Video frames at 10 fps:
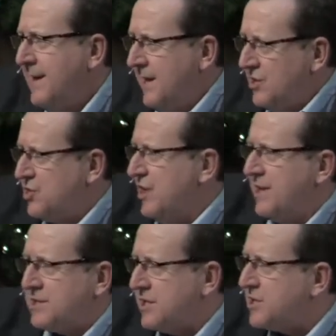in
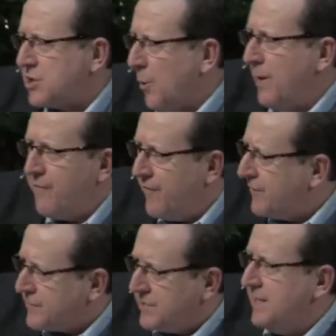Genesis
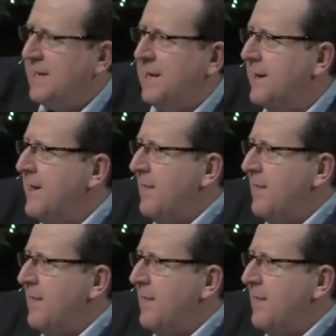3:15,